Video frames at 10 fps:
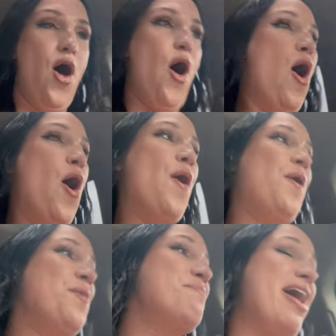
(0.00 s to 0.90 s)

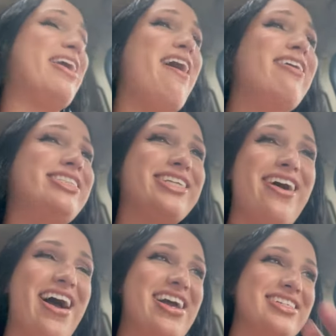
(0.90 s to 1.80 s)
oh my gosh,
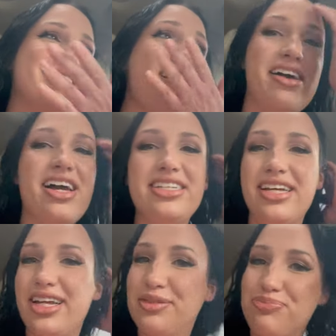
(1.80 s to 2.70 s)
guys. I
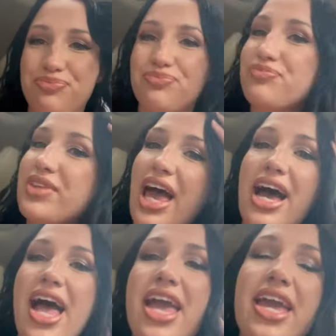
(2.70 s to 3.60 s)
did it.
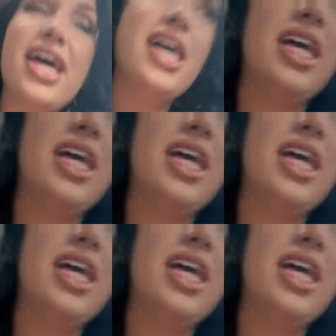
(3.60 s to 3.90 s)
I